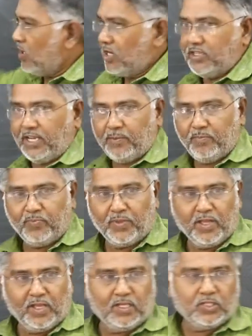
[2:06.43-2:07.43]
are there,
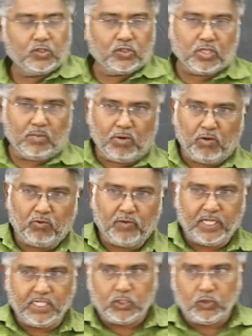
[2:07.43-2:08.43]
so somehow
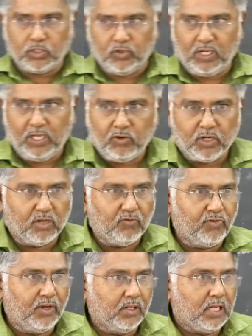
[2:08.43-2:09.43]
intuitively you can
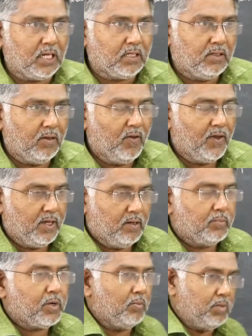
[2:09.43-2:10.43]
feel that
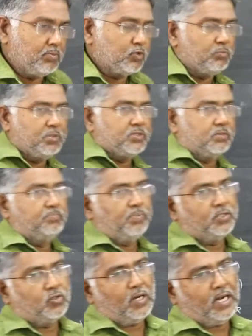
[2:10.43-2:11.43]
problem should be simple
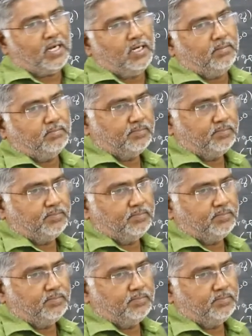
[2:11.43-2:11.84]
to handle.